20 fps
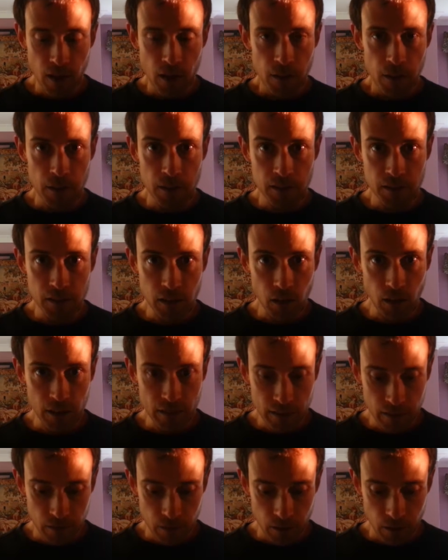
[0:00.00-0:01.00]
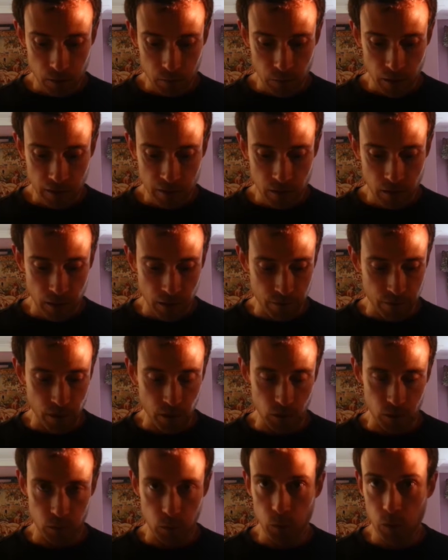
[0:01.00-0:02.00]
then it's likely that the rest of their
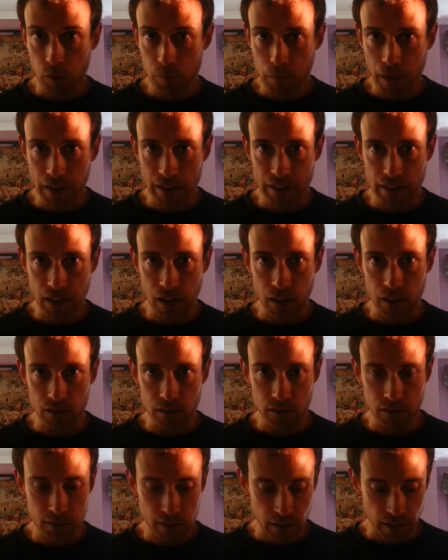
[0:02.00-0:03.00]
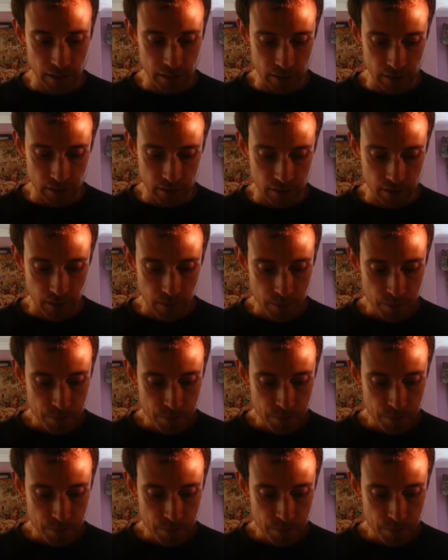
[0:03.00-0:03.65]
vote will remain unchanged.